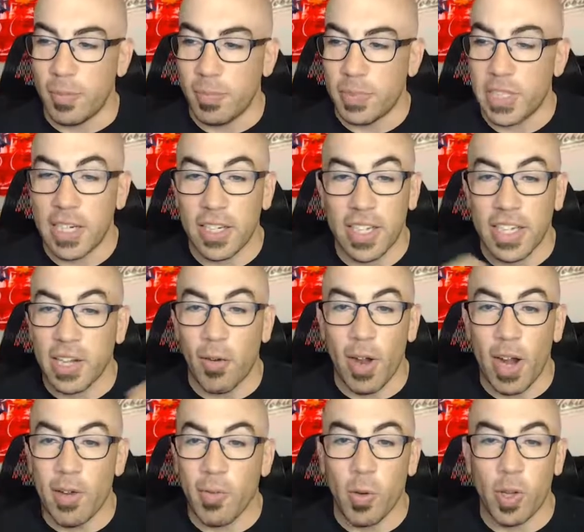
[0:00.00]
Sounded like they were
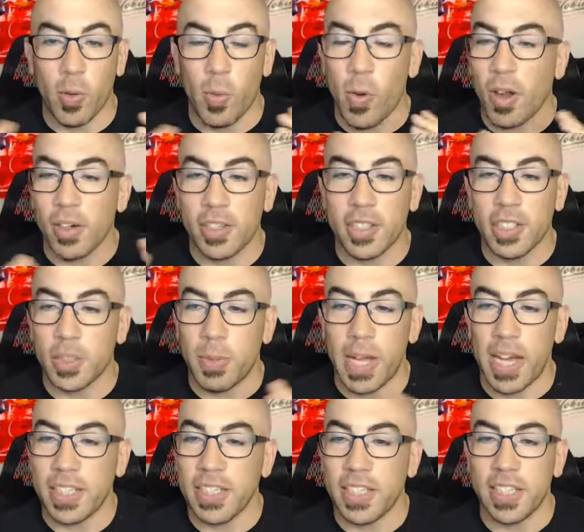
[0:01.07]
everywhere. The water's just
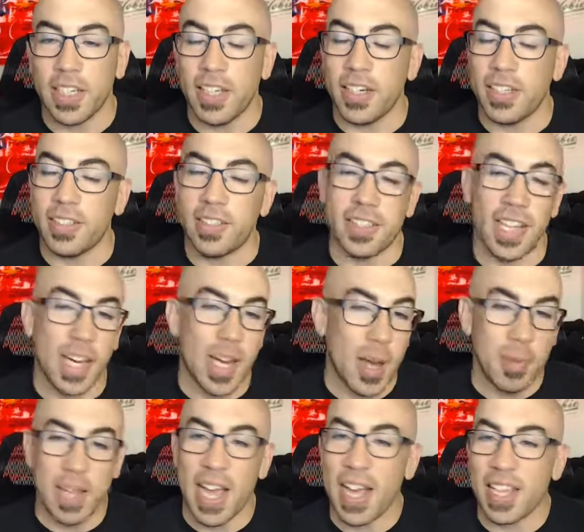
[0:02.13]
splashing, and it's just like,
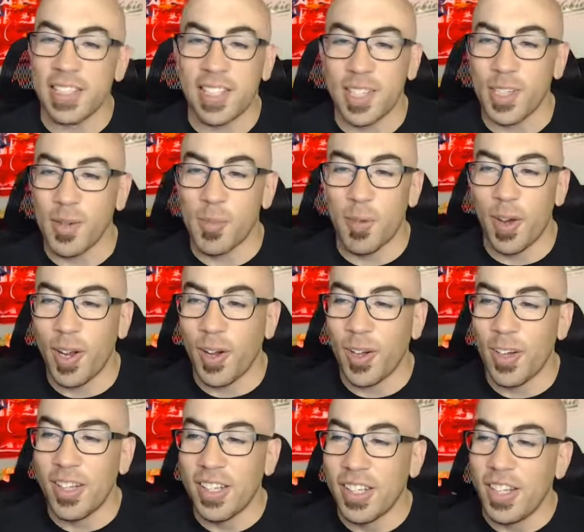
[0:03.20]
I'm casting in the
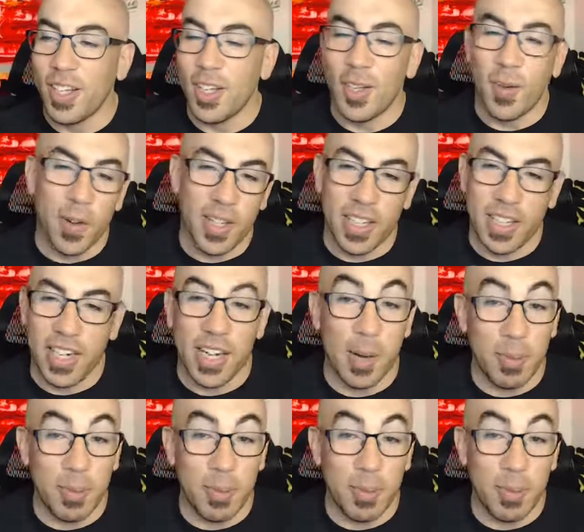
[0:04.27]
boil, reeling in.